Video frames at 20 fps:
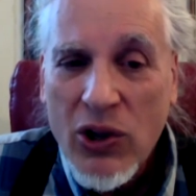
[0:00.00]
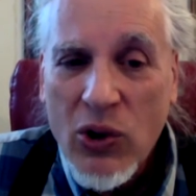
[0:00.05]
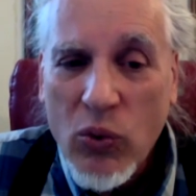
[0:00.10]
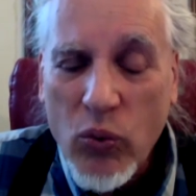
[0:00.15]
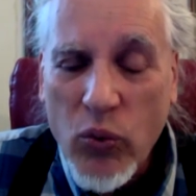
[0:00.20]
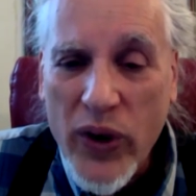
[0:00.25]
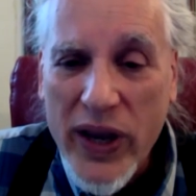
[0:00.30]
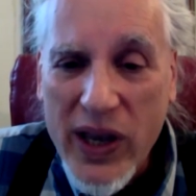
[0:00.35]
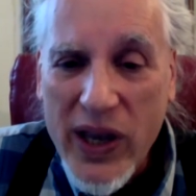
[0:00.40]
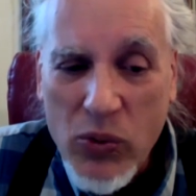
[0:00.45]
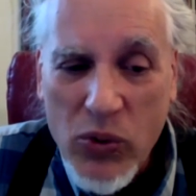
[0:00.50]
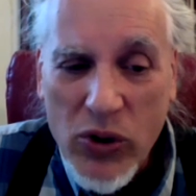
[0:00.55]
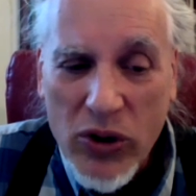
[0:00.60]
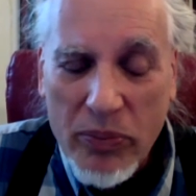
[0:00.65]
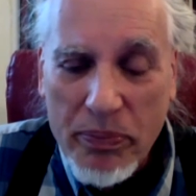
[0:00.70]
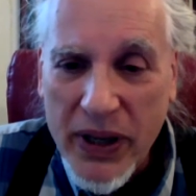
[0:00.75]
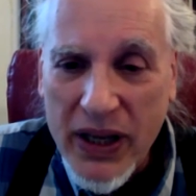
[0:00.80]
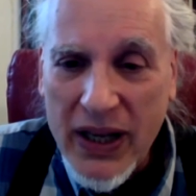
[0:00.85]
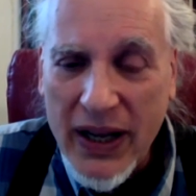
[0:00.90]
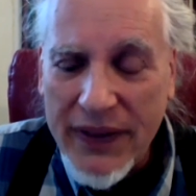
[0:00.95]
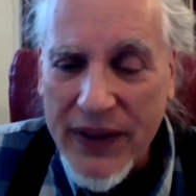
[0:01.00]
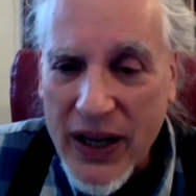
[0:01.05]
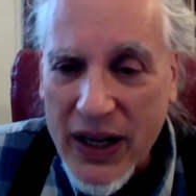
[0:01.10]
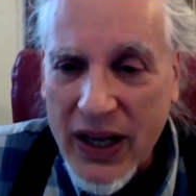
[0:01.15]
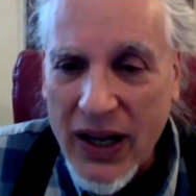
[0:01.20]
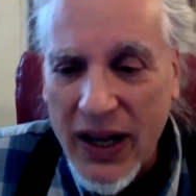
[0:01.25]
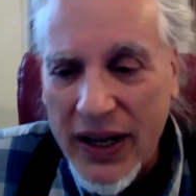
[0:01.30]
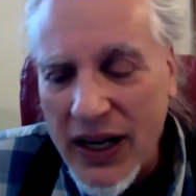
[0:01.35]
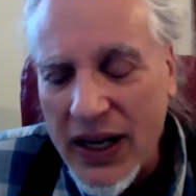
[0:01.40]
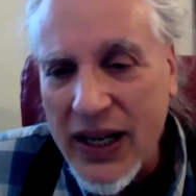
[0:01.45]
we will be on the
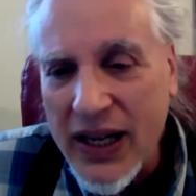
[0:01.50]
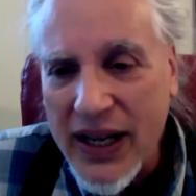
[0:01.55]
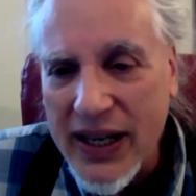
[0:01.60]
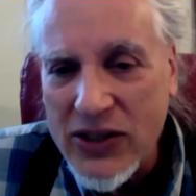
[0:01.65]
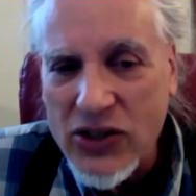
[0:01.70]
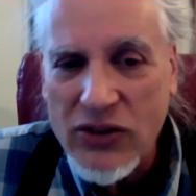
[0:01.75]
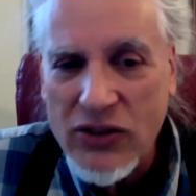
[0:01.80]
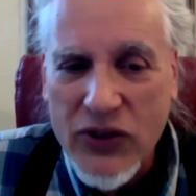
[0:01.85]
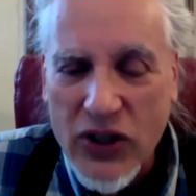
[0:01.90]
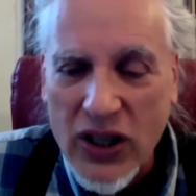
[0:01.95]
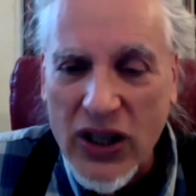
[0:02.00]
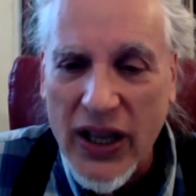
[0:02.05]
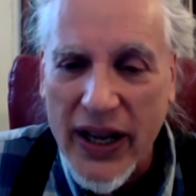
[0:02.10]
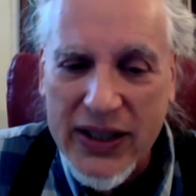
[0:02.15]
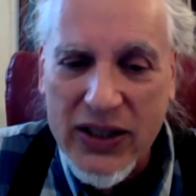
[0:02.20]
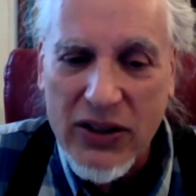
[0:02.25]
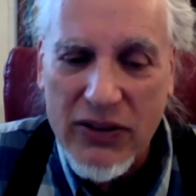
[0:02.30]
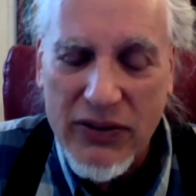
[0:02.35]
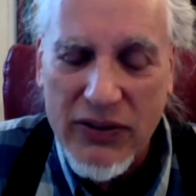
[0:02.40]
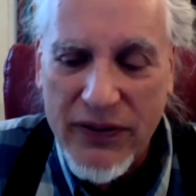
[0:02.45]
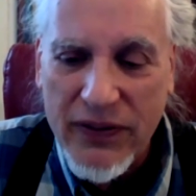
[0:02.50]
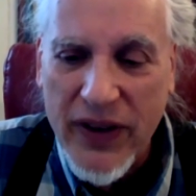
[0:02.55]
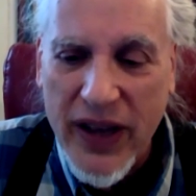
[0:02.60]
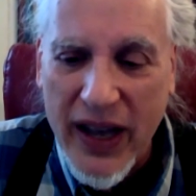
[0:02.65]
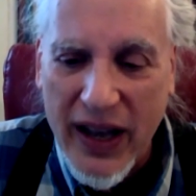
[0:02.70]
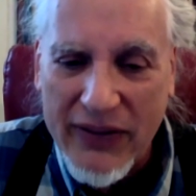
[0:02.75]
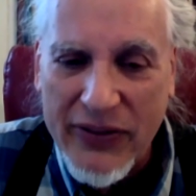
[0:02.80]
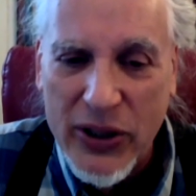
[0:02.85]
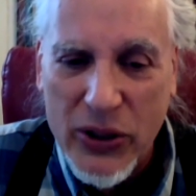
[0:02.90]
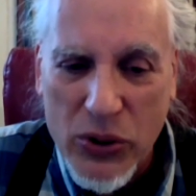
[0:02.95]
cutting edge of collective
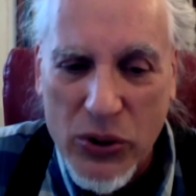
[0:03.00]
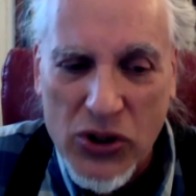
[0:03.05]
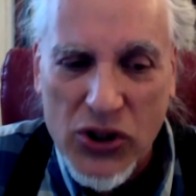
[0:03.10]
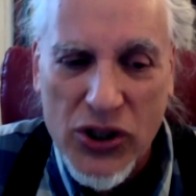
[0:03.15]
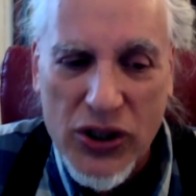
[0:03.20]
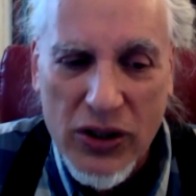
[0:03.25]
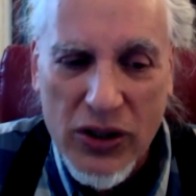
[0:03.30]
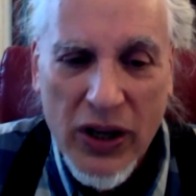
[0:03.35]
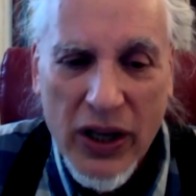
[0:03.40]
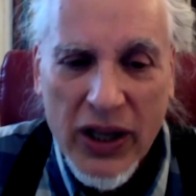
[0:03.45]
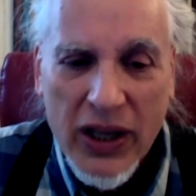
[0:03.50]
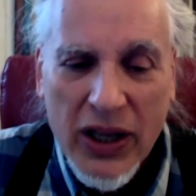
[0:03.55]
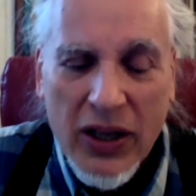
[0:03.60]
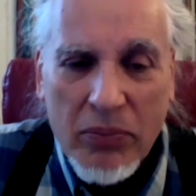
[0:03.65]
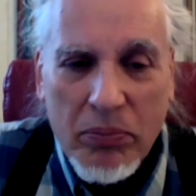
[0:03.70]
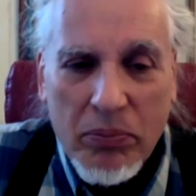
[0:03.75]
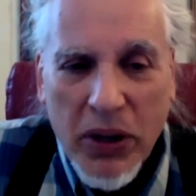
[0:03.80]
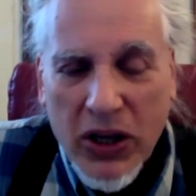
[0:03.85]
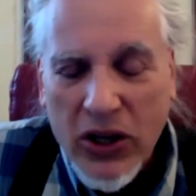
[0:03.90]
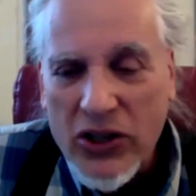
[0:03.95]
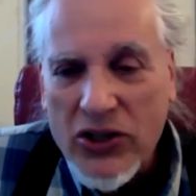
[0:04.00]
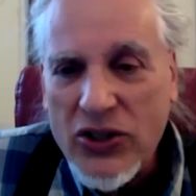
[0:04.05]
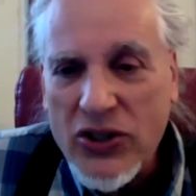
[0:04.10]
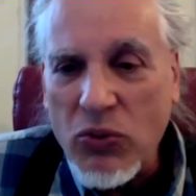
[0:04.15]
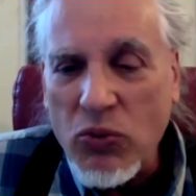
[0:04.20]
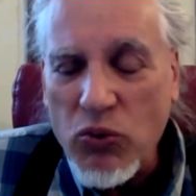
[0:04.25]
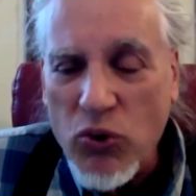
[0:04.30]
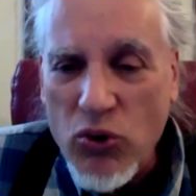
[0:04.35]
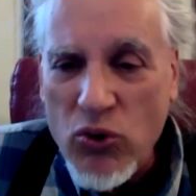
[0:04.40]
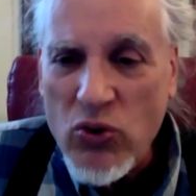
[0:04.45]
evolution, because the
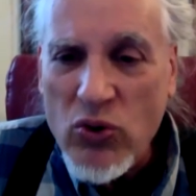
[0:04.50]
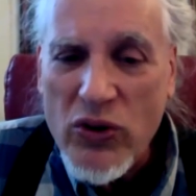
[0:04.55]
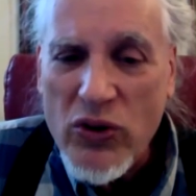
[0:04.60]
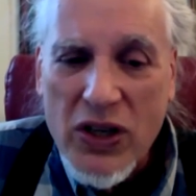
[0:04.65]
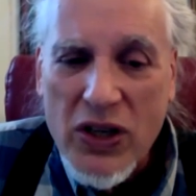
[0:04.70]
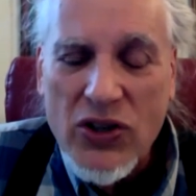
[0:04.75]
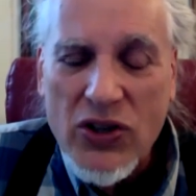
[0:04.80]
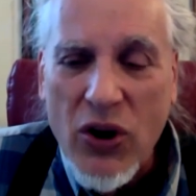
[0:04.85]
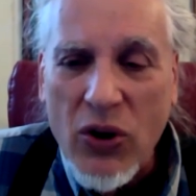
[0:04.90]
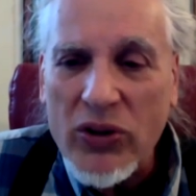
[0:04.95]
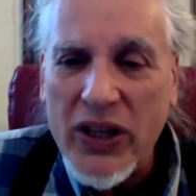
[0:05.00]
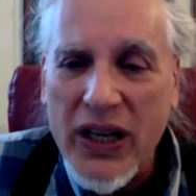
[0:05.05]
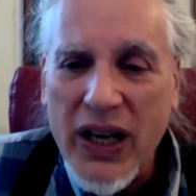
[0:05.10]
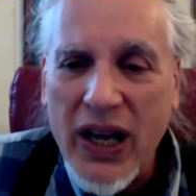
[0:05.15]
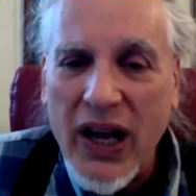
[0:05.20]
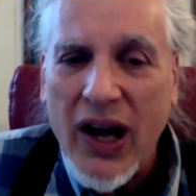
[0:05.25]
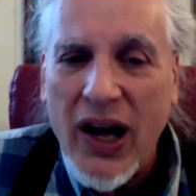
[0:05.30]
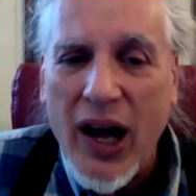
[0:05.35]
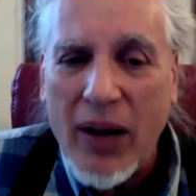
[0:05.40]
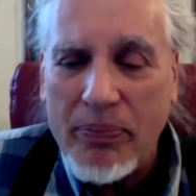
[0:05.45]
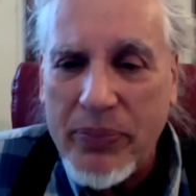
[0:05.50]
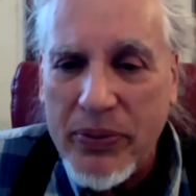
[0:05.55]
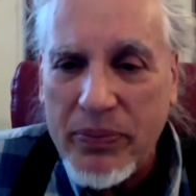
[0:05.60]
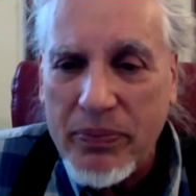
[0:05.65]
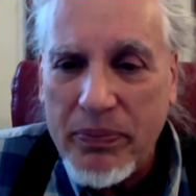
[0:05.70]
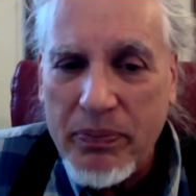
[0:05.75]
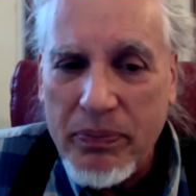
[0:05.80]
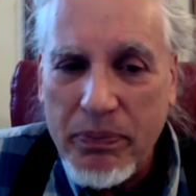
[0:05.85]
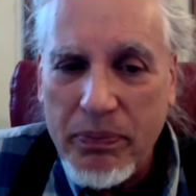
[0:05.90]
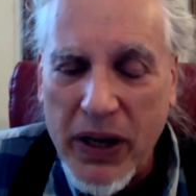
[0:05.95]
wound is only up
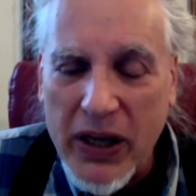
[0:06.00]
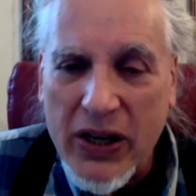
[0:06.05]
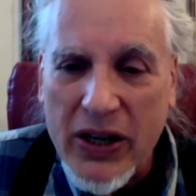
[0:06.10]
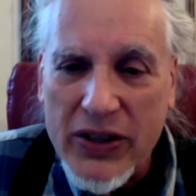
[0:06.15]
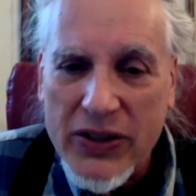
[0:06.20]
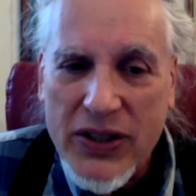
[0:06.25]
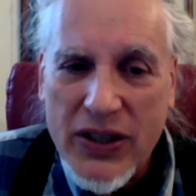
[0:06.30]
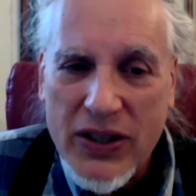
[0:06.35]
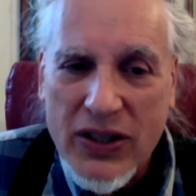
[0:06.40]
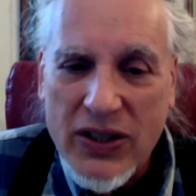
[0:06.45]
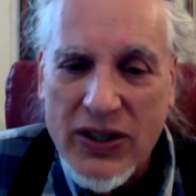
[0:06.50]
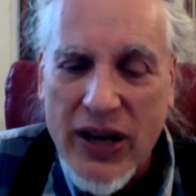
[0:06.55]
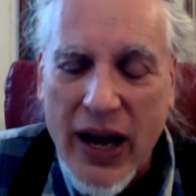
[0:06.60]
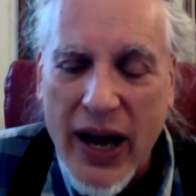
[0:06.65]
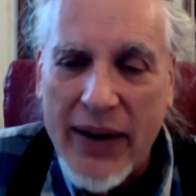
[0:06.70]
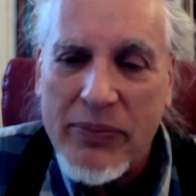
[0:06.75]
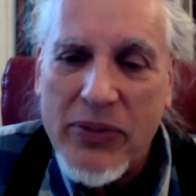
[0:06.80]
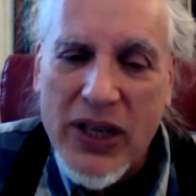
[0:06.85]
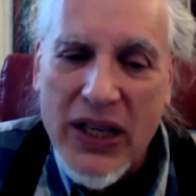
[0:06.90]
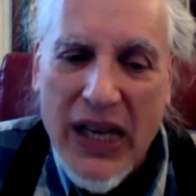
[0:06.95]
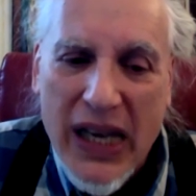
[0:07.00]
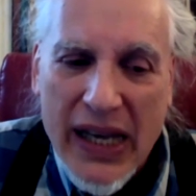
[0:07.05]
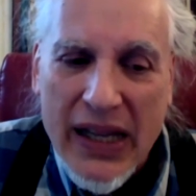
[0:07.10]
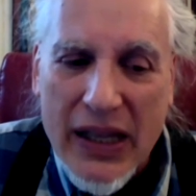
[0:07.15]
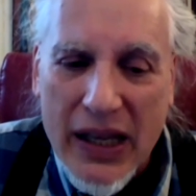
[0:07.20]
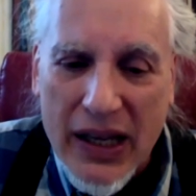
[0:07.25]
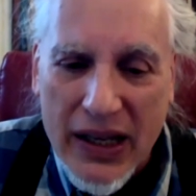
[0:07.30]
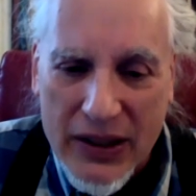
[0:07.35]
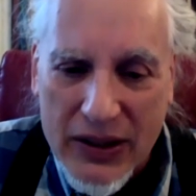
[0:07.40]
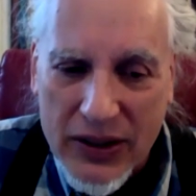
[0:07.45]
because it's time to
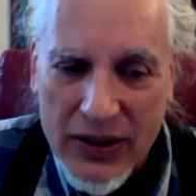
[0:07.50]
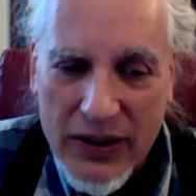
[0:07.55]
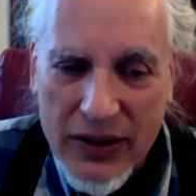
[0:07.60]
heal it.